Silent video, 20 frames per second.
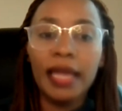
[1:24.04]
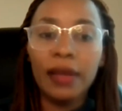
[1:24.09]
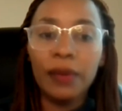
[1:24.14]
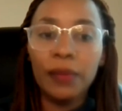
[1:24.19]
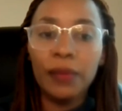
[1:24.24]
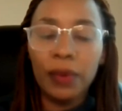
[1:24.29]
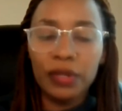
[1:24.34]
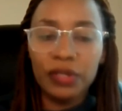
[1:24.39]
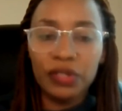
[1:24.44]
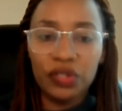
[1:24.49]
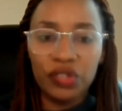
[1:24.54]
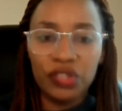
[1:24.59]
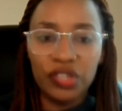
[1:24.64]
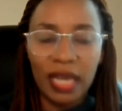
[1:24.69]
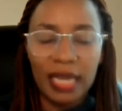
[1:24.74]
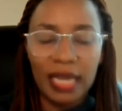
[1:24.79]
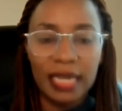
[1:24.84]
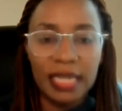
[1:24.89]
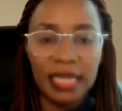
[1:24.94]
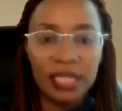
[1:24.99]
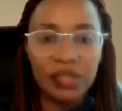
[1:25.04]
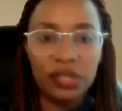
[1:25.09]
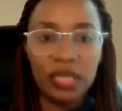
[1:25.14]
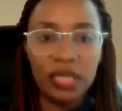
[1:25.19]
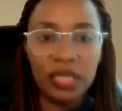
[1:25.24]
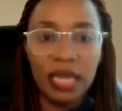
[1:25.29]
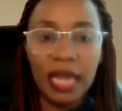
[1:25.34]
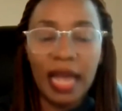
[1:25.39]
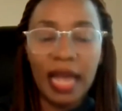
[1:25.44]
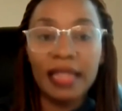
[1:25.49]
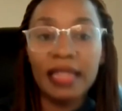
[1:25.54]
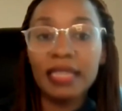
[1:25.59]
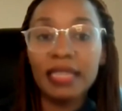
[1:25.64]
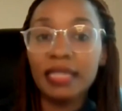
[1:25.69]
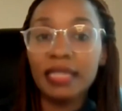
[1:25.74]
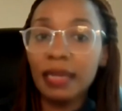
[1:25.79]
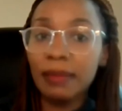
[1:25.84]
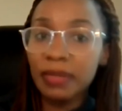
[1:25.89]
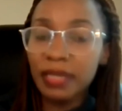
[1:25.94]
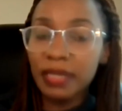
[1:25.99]
It was challenging at the
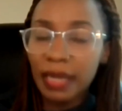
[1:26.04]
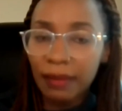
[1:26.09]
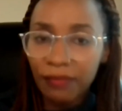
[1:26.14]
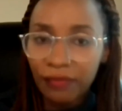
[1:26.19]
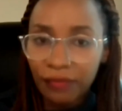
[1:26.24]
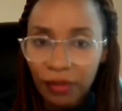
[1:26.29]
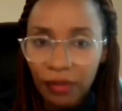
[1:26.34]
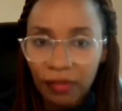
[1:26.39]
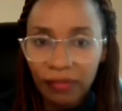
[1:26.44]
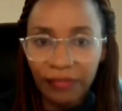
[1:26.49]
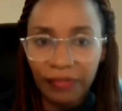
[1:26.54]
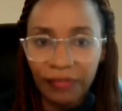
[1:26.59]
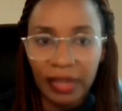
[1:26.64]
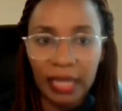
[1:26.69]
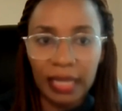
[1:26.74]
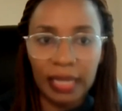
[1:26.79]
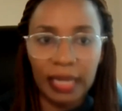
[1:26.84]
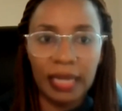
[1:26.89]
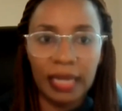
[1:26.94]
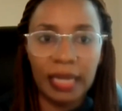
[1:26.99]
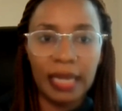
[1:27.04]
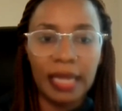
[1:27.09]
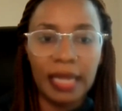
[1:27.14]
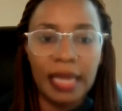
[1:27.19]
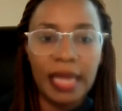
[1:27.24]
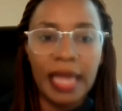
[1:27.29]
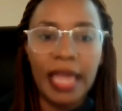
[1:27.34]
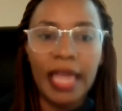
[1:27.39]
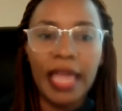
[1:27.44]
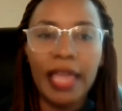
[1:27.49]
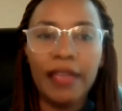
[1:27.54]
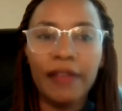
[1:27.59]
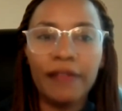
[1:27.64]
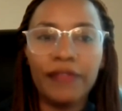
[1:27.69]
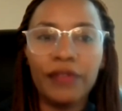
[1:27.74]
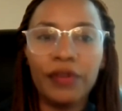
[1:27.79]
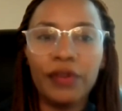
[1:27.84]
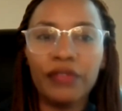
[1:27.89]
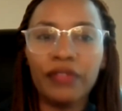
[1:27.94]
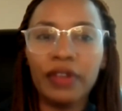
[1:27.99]
same time fulfilling.
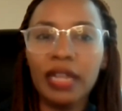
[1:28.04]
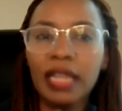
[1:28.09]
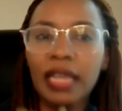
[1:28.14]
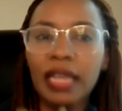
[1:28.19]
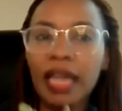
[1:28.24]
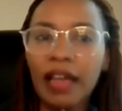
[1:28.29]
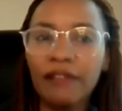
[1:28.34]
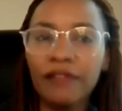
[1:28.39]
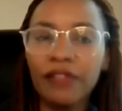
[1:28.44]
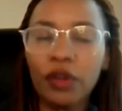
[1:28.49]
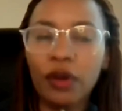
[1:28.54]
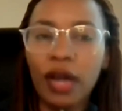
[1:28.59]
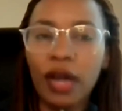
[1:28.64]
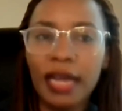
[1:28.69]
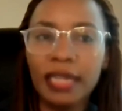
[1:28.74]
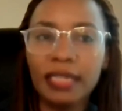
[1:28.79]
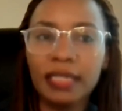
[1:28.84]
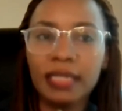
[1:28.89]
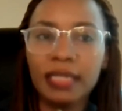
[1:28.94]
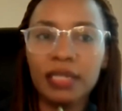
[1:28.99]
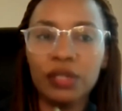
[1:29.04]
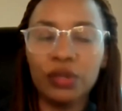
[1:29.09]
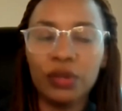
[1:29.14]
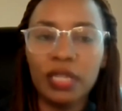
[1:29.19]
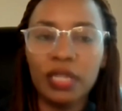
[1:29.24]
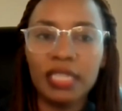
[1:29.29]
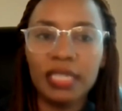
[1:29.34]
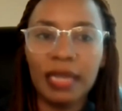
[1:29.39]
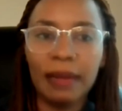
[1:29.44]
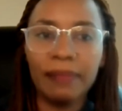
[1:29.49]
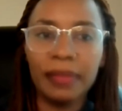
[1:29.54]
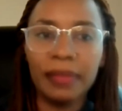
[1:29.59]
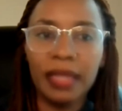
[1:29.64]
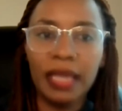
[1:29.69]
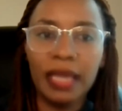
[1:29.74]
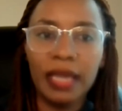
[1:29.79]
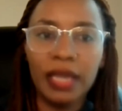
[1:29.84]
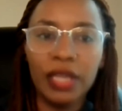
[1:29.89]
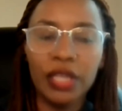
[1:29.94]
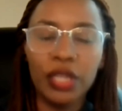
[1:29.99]
If you really have your heart in doing
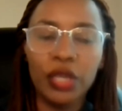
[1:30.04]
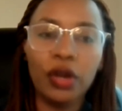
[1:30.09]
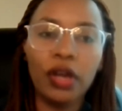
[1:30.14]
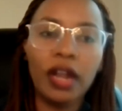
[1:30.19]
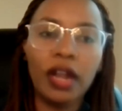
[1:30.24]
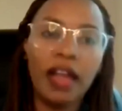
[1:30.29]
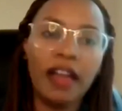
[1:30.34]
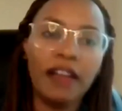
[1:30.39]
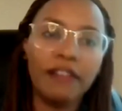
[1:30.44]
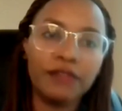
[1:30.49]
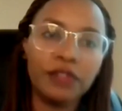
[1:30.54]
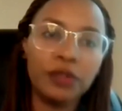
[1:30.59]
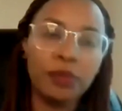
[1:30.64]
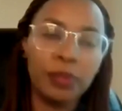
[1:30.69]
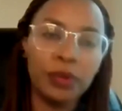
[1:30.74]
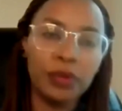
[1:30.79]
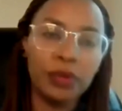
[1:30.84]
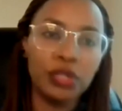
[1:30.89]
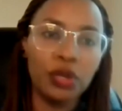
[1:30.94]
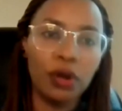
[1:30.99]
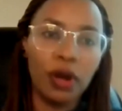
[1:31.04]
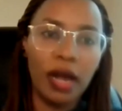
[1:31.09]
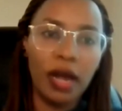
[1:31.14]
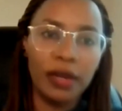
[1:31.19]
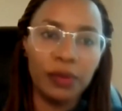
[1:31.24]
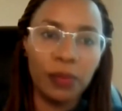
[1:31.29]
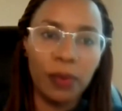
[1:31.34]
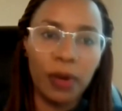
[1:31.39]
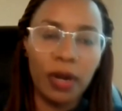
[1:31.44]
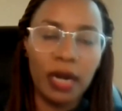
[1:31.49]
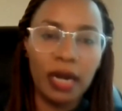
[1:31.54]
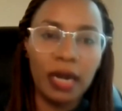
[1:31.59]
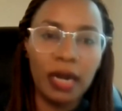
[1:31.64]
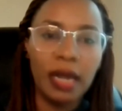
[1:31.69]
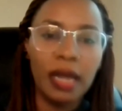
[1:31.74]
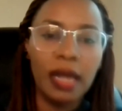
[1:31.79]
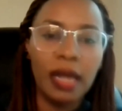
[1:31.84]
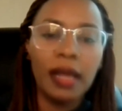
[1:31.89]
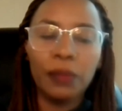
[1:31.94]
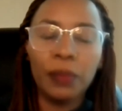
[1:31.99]
something, you're gonna have to put your hard work
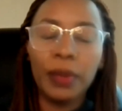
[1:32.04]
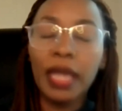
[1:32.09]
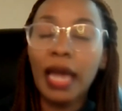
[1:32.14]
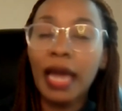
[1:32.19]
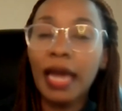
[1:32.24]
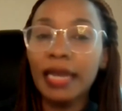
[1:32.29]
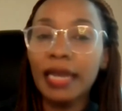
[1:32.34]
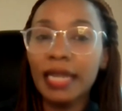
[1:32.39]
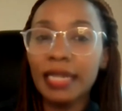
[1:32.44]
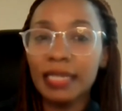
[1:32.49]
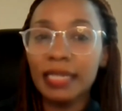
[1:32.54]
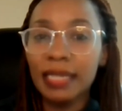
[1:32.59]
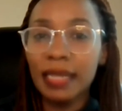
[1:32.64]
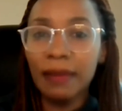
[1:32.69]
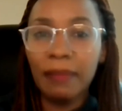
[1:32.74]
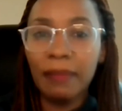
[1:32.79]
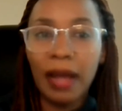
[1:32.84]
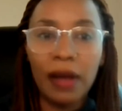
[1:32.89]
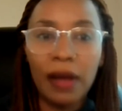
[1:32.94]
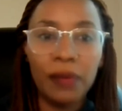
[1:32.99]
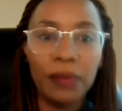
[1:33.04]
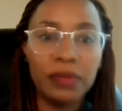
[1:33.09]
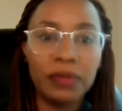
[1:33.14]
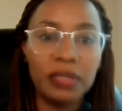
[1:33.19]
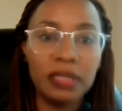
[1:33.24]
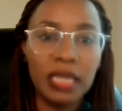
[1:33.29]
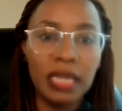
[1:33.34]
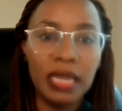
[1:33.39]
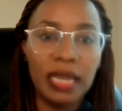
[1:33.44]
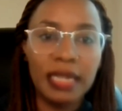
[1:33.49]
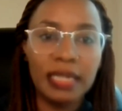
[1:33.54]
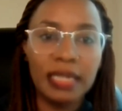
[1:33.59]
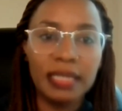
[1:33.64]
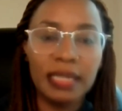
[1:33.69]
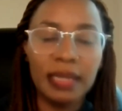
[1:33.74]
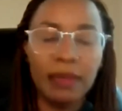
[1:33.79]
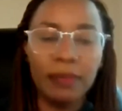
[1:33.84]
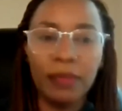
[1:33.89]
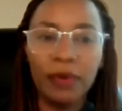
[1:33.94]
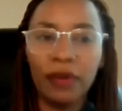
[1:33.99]
we had a team. I was in a
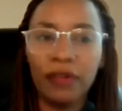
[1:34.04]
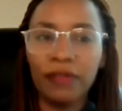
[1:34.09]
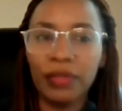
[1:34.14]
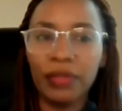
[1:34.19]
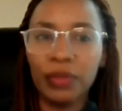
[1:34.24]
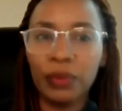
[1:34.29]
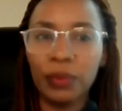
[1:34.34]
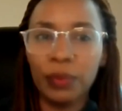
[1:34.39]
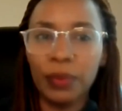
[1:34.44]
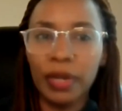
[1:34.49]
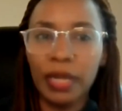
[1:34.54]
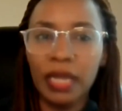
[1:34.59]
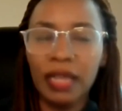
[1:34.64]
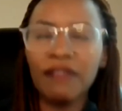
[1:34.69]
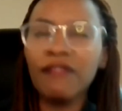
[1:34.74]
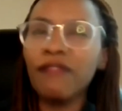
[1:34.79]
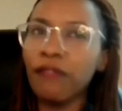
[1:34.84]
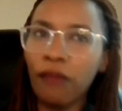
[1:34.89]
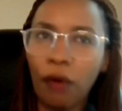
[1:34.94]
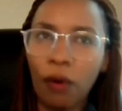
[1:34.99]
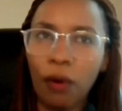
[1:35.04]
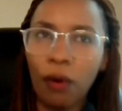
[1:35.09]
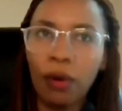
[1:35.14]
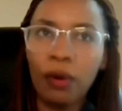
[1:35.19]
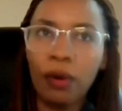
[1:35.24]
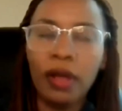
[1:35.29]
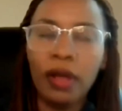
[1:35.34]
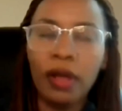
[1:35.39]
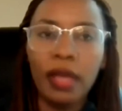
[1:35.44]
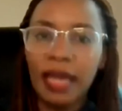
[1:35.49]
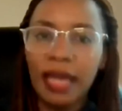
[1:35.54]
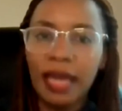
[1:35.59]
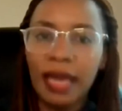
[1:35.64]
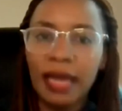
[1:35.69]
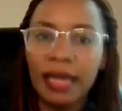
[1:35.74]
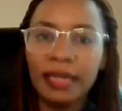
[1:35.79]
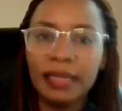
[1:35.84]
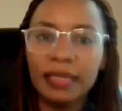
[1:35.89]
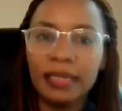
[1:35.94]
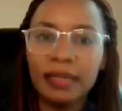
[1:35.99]
team of three, four,
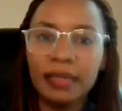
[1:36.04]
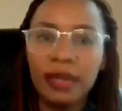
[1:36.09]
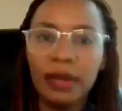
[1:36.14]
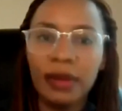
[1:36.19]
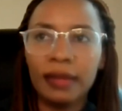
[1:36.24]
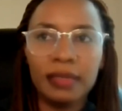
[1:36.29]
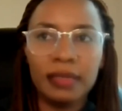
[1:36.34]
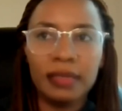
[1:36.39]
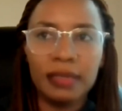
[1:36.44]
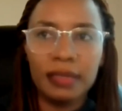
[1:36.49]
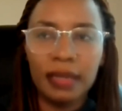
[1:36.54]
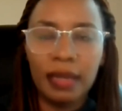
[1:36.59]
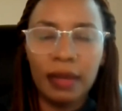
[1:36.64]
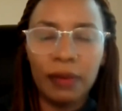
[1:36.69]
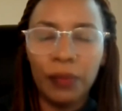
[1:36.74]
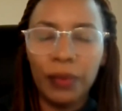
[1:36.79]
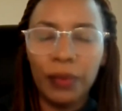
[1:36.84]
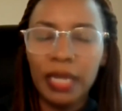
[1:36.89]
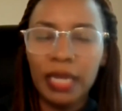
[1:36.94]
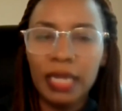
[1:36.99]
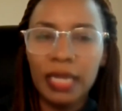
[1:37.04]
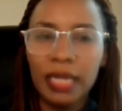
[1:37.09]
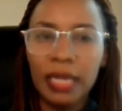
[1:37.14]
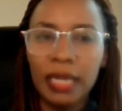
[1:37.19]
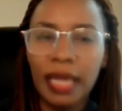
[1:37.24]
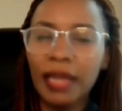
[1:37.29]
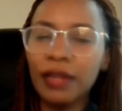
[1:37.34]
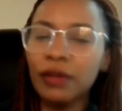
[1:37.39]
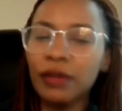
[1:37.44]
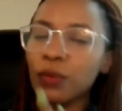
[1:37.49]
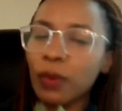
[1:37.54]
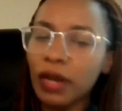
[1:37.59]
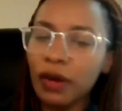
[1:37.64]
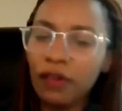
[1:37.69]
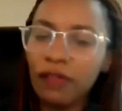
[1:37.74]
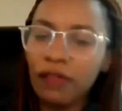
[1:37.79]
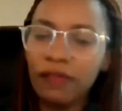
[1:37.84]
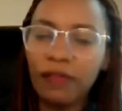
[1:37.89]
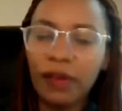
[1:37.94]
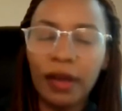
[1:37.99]
Diane and Winnie, and one
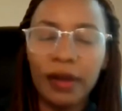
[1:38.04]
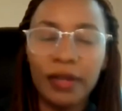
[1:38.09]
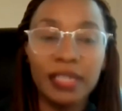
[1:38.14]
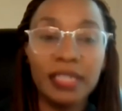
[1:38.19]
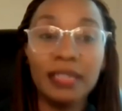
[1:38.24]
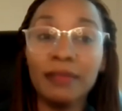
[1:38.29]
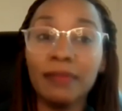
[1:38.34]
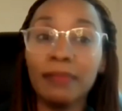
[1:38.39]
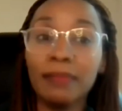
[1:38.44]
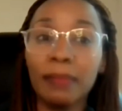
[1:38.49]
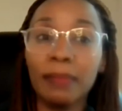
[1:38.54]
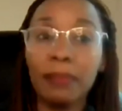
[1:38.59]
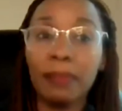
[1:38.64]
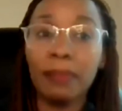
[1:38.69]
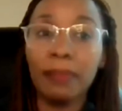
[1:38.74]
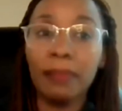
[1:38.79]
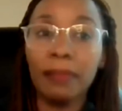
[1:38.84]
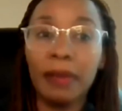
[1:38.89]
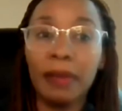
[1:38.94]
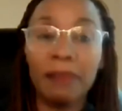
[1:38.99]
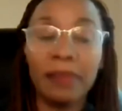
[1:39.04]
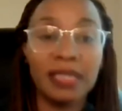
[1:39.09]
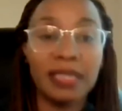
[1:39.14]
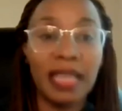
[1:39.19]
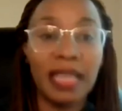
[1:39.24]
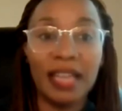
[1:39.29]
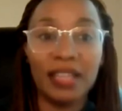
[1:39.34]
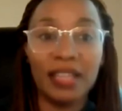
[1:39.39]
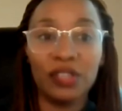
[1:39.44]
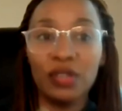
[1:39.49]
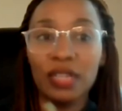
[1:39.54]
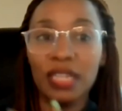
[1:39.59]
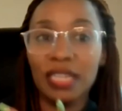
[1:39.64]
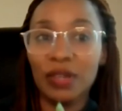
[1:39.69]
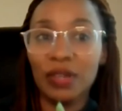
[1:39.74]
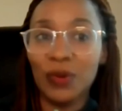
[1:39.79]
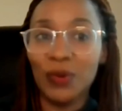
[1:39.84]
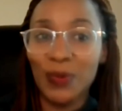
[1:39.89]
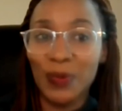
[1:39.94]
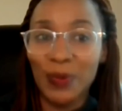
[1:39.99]
of our team members
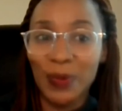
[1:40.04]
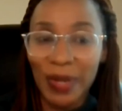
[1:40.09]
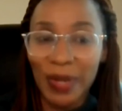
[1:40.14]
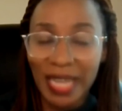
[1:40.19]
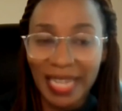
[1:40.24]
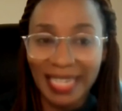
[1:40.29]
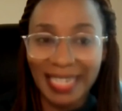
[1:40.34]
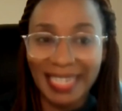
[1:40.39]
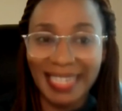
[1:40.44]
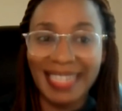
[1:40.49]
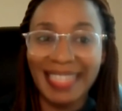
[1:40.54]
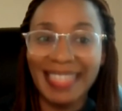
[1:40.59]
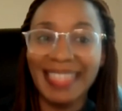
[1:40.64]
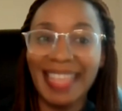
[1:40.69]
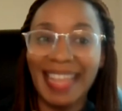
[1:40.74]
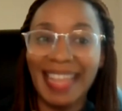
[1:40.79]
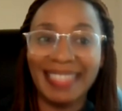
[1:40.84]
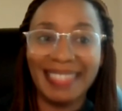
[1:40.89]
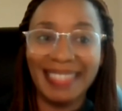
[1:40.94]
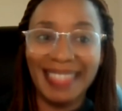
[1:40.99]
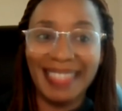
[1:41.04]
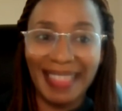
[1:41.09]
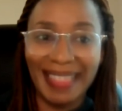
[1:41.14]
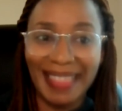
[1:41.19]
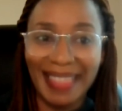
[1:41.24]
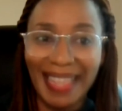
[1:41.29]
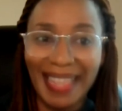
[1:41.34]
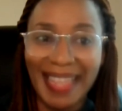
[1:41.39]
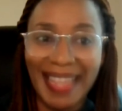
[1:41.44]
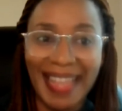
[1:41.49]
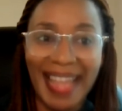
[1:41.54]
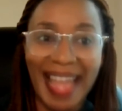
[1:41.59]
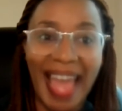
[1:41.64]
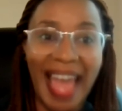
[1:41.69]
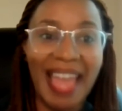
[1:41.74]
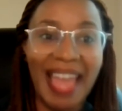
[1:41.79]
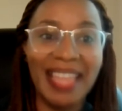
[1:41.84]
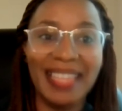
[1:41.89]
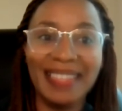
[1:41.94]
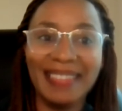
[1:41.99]
actually quit. That's the thing.
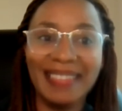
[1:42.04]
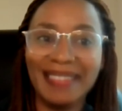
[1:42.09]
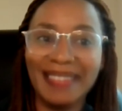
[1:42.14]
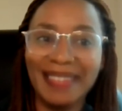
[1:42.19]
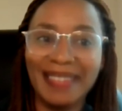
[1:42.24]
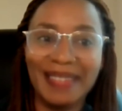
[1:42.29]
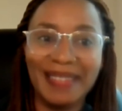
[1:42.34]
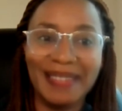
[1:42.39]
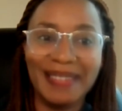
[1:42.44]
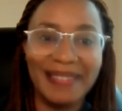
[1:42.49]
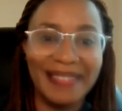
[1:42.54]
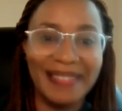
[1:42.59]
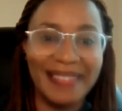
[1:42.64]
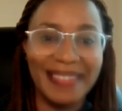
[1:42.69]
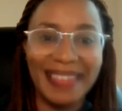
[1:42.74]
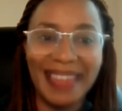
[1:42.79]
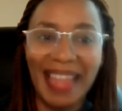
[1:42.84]
I hmm.